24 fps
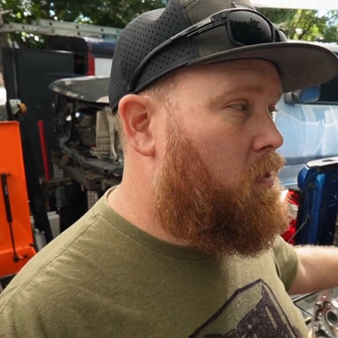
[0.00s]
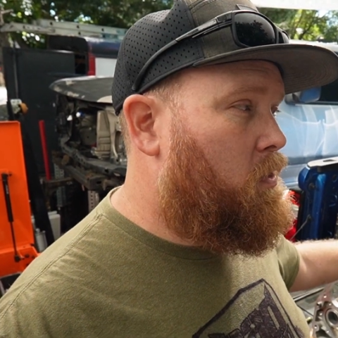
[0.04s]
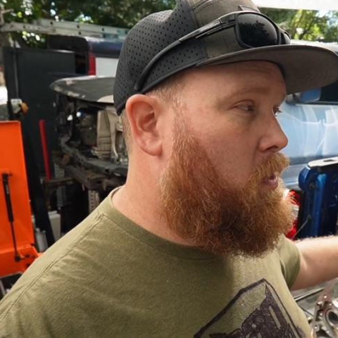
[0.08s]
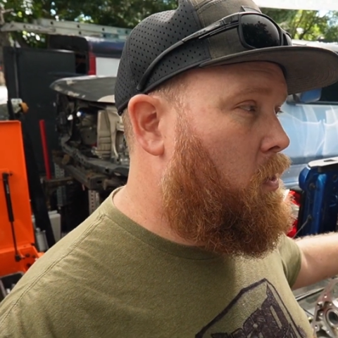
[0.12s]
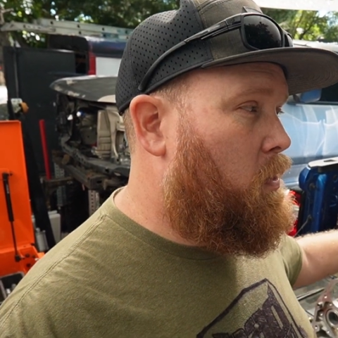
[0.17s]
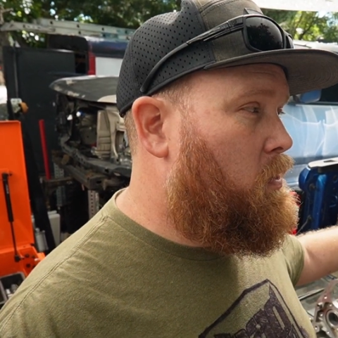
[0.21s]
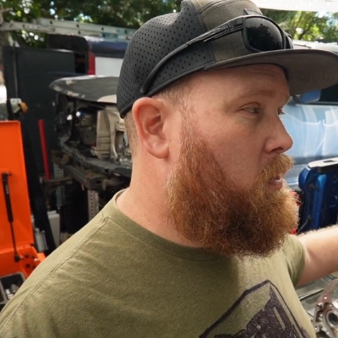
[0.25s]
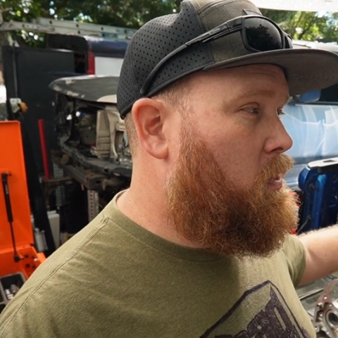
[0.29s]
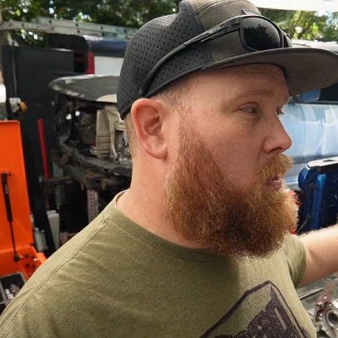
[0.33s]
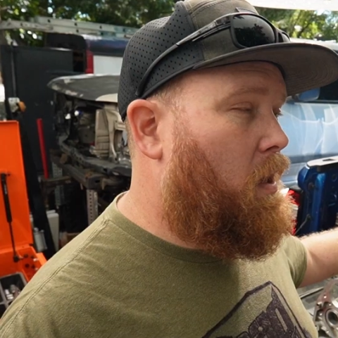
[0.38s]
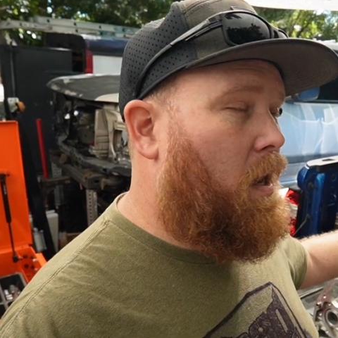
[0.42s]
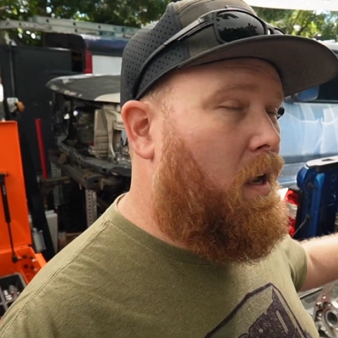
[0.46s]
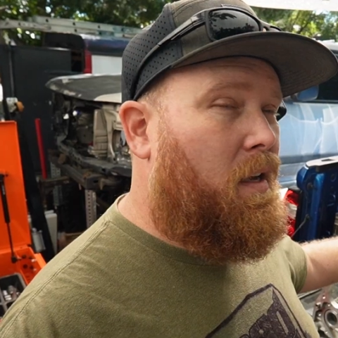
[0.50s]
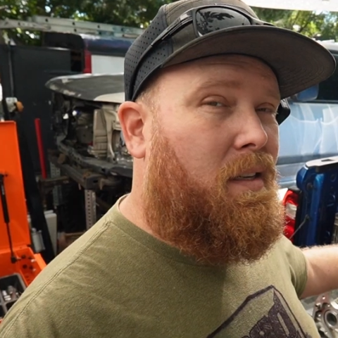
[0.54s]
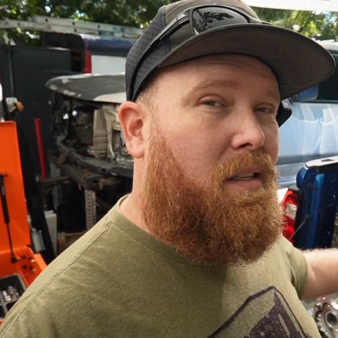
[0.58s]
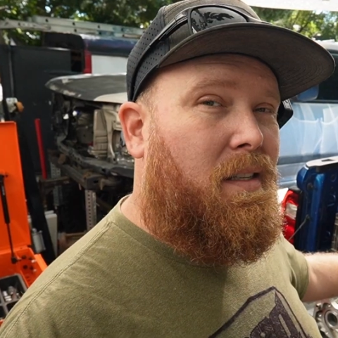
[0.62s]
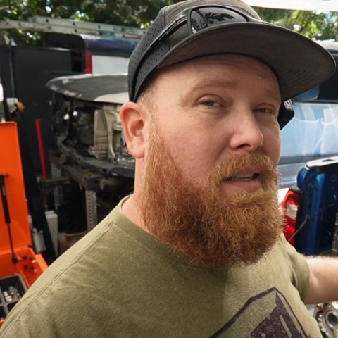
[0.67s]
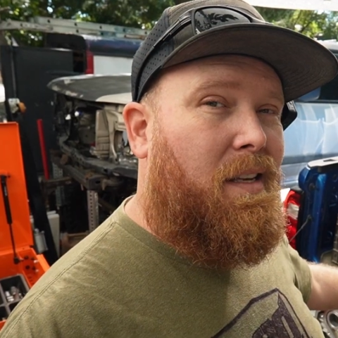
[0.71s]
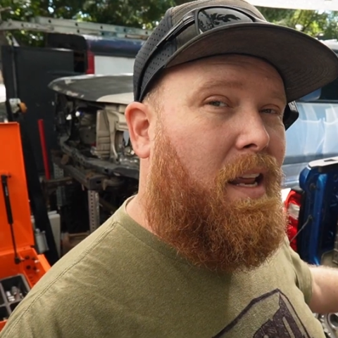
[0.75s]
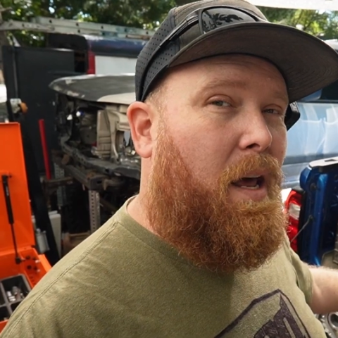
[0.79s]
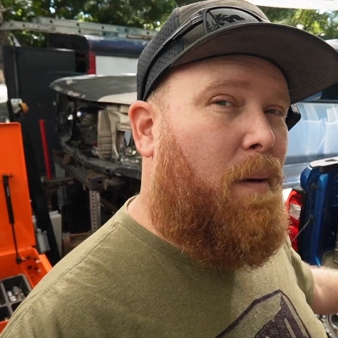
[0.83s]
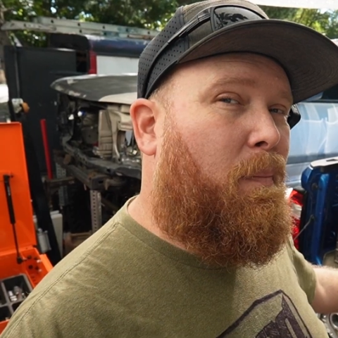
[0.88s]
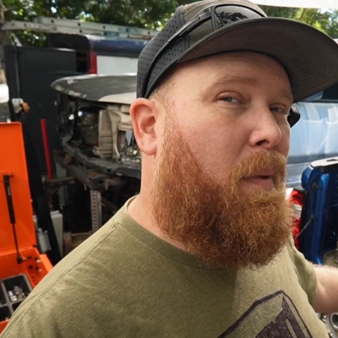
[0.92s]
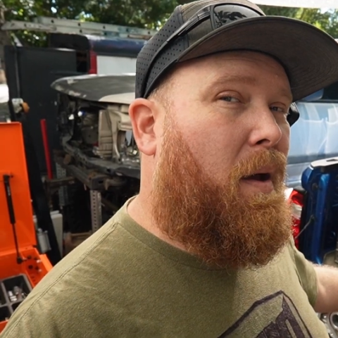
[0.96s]
shows you guys
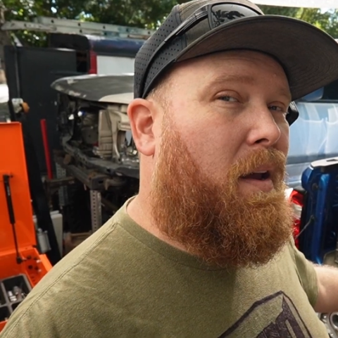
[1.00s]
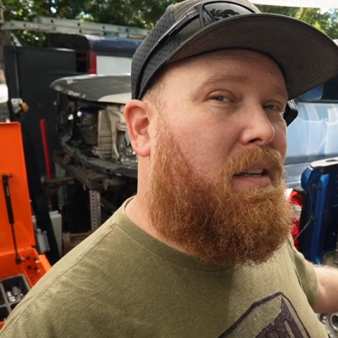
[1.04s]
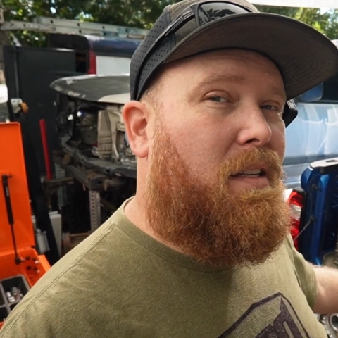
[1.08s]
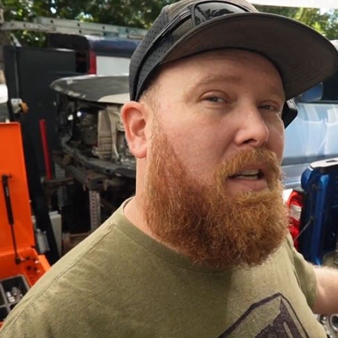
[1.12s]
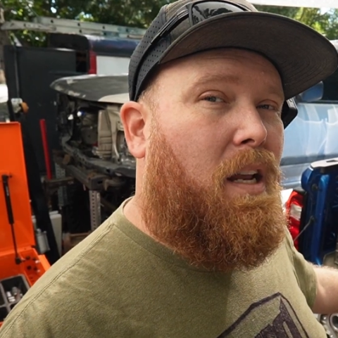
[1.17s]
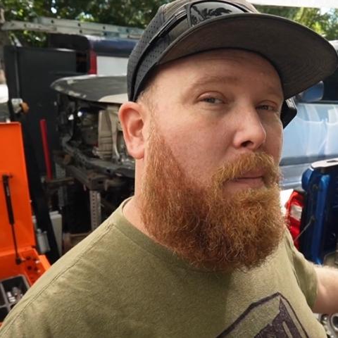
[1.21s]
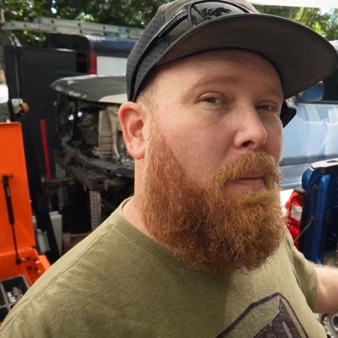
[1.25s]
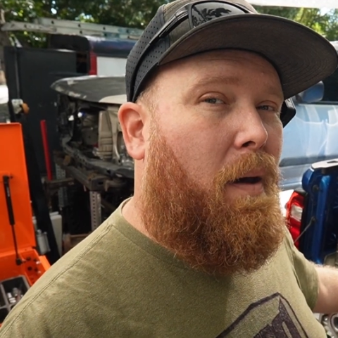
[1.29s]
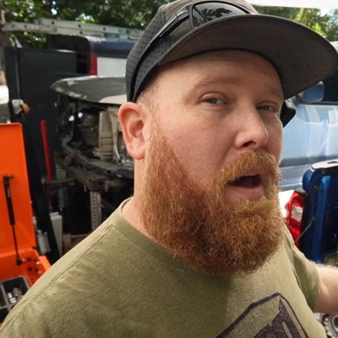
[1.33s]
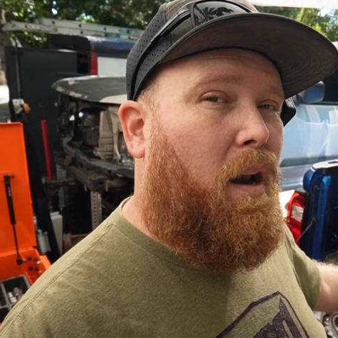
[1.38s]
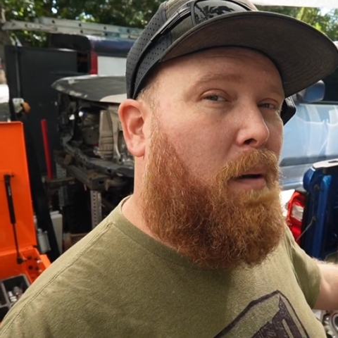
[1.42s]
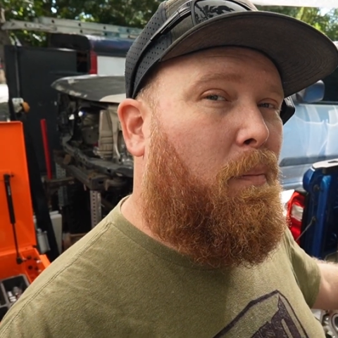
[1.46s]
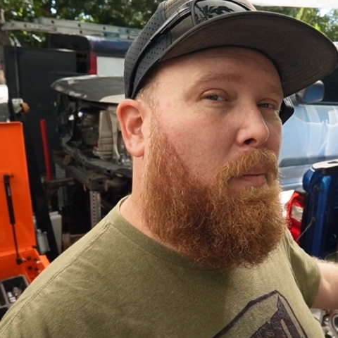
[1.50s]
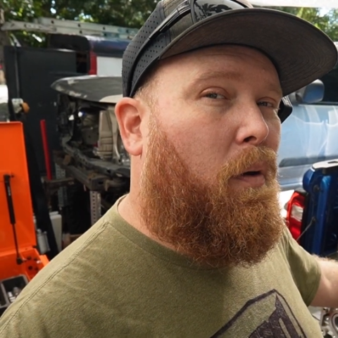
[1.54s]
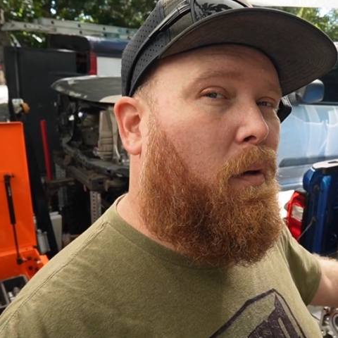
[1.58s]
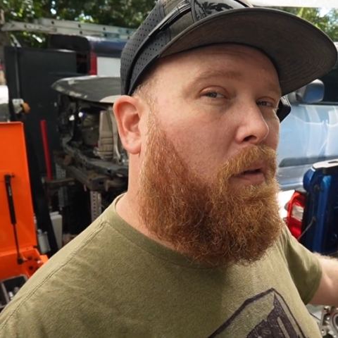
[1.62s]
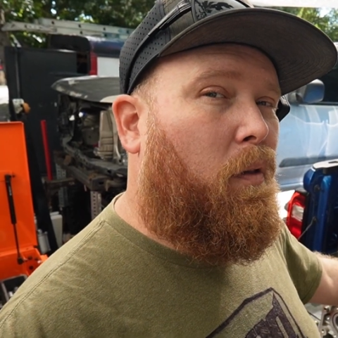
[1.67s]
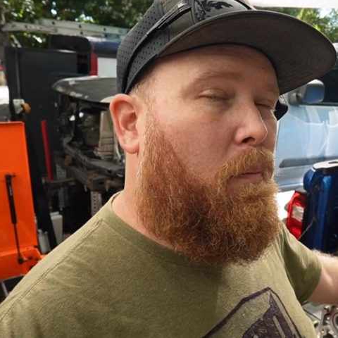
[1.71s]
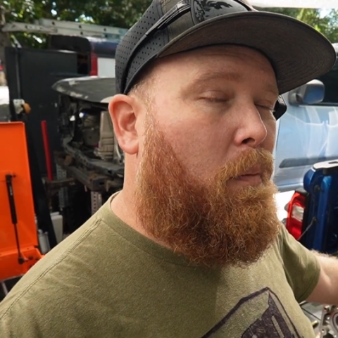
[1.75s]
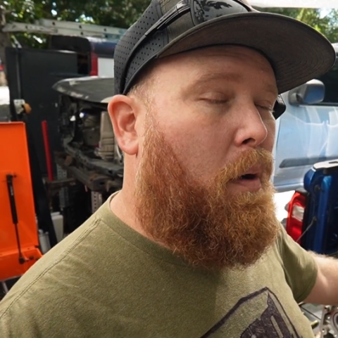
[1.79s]
step by step how to pull the